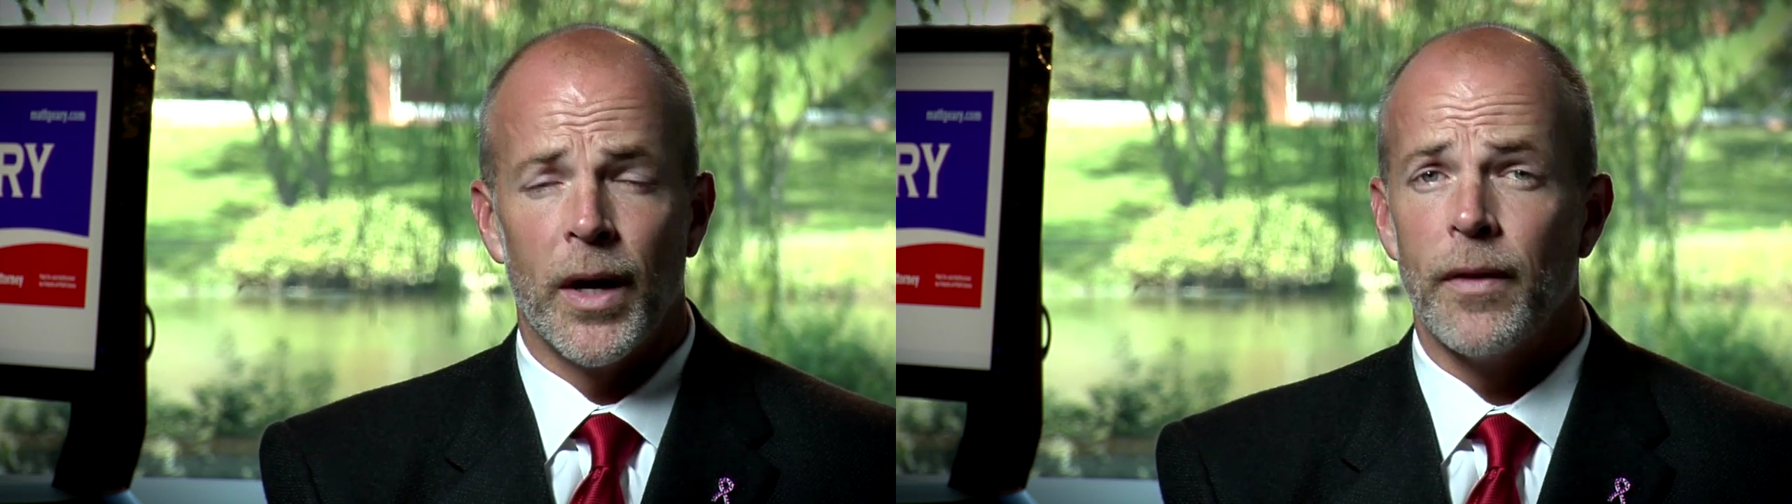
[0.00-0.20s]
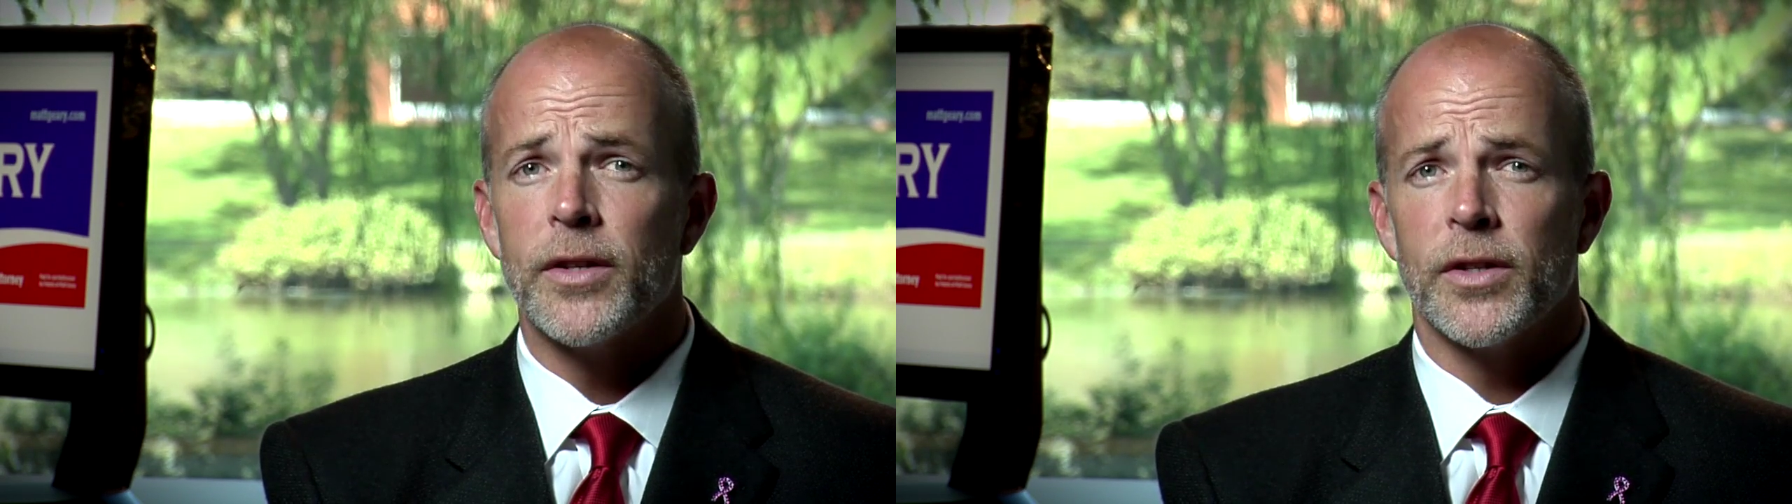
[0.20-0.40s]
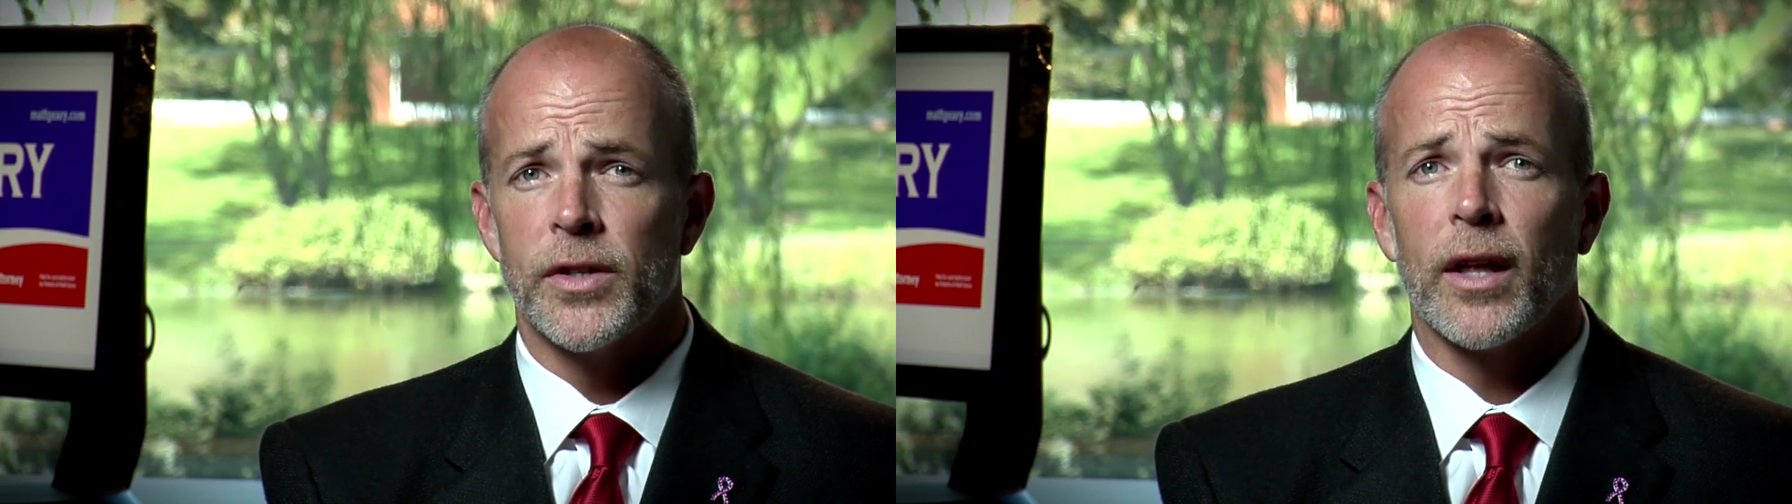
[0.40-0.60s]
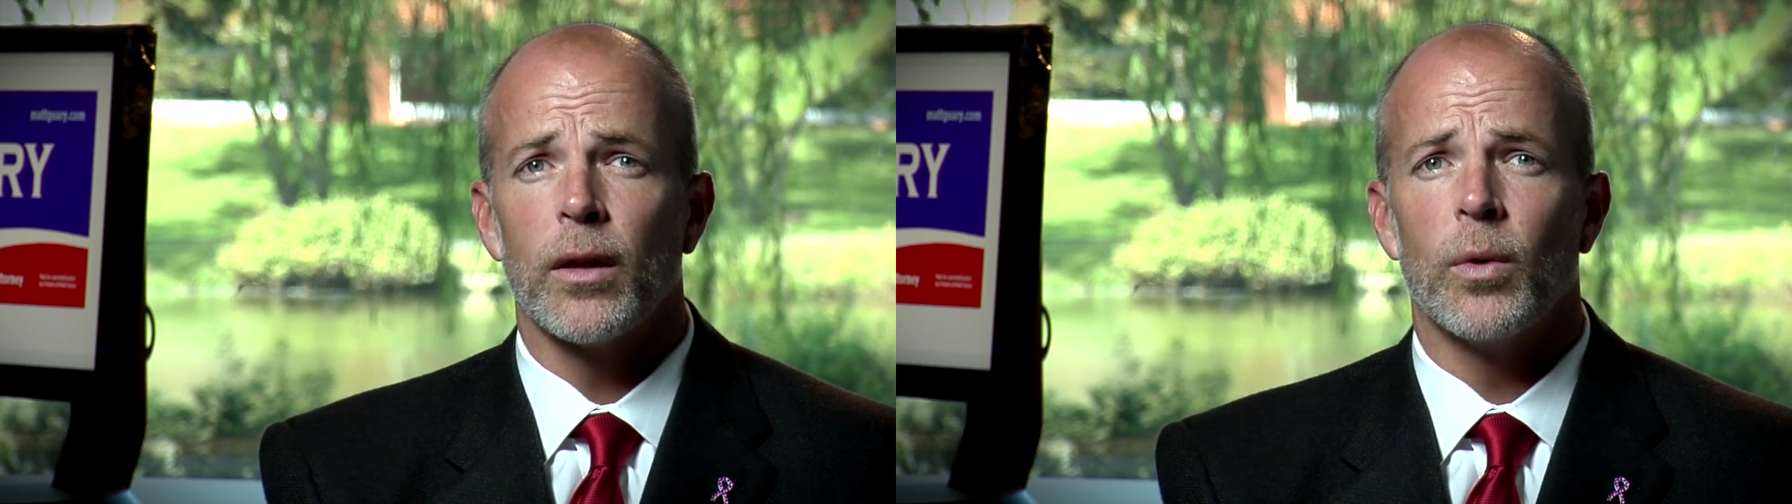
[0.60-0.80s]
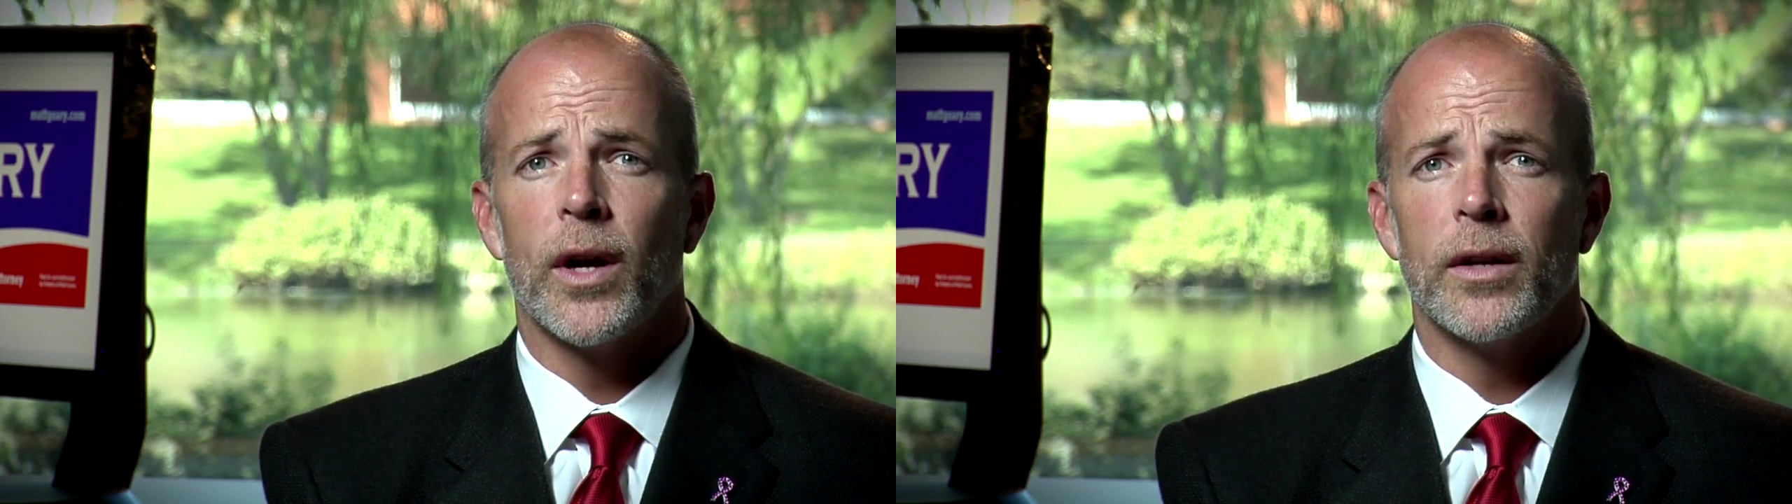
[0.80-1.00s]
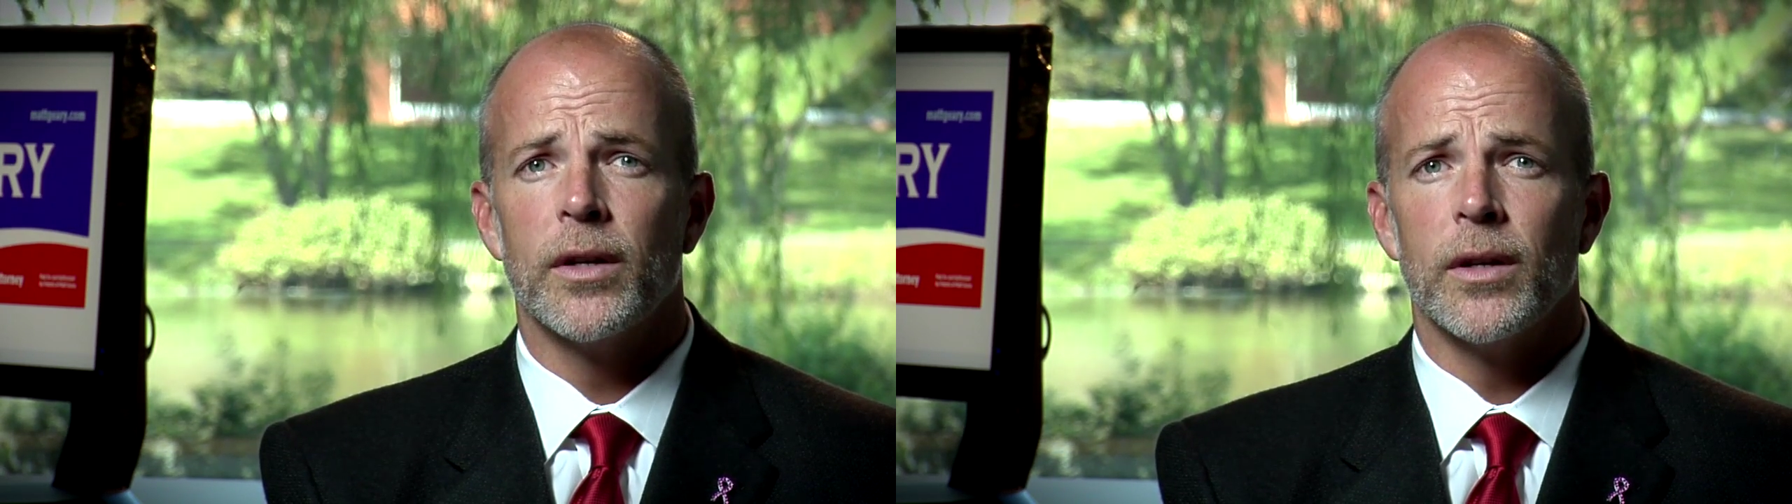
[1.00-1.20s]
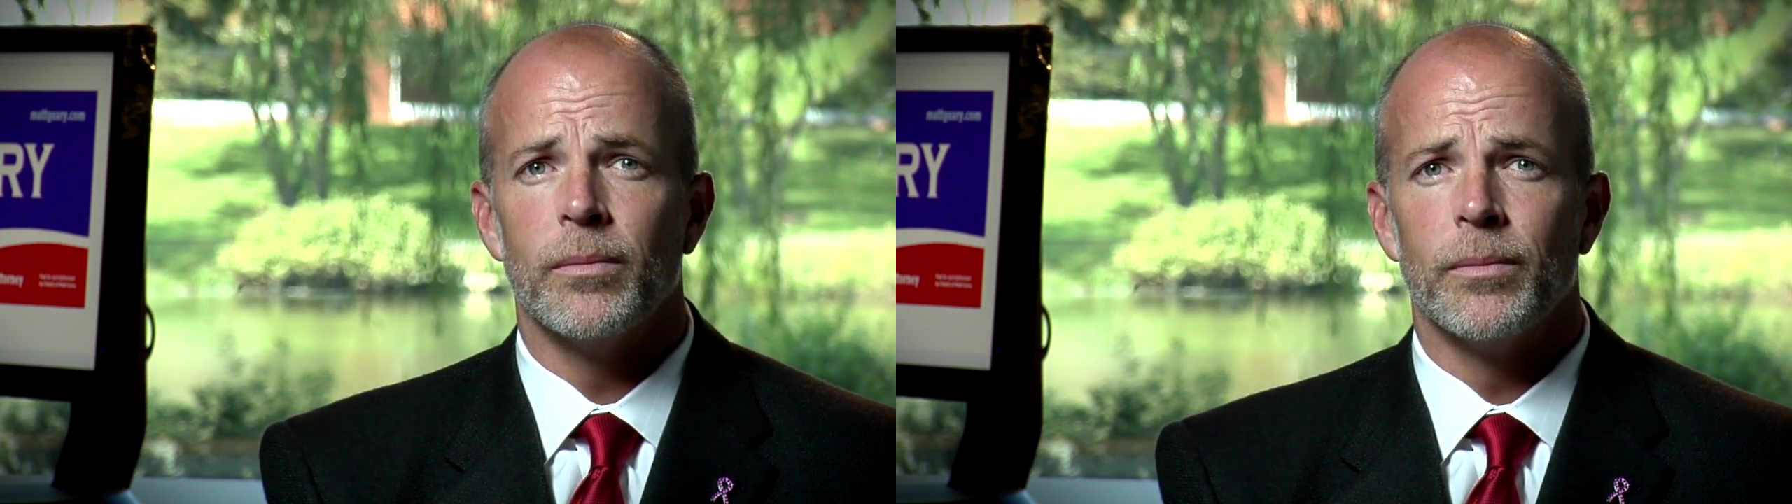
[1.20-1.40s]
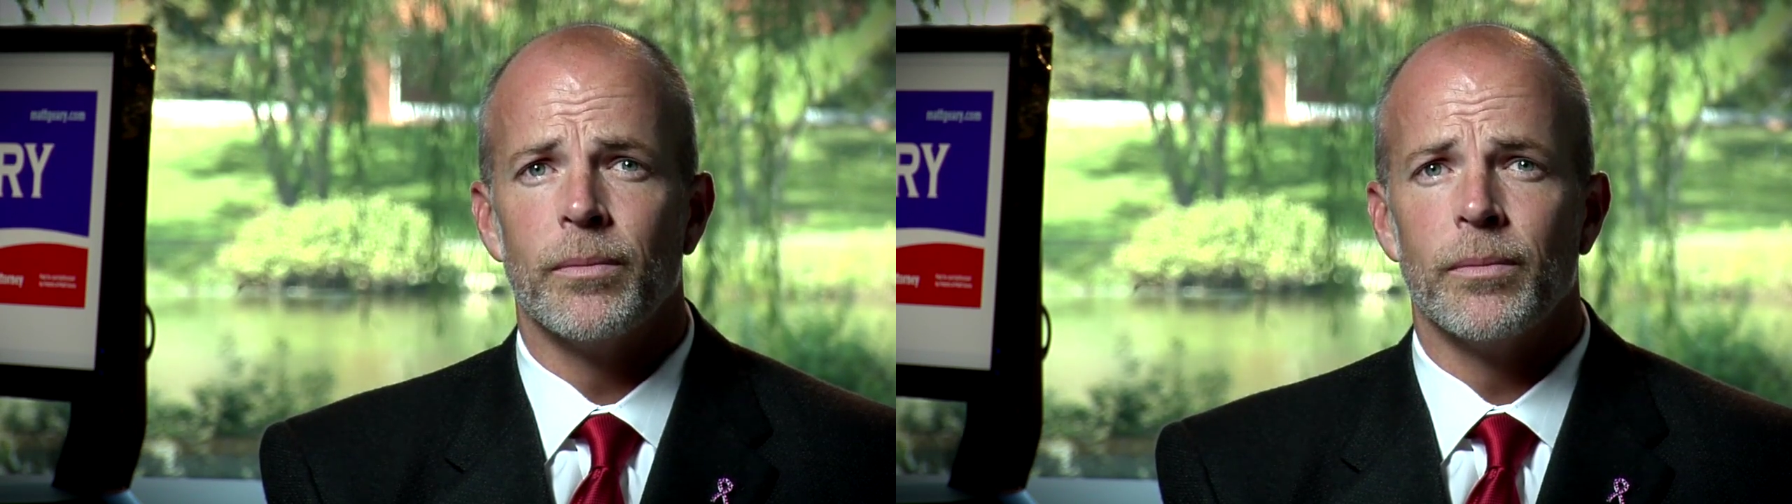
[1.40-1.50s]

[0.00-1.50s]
and that's exactly what I did.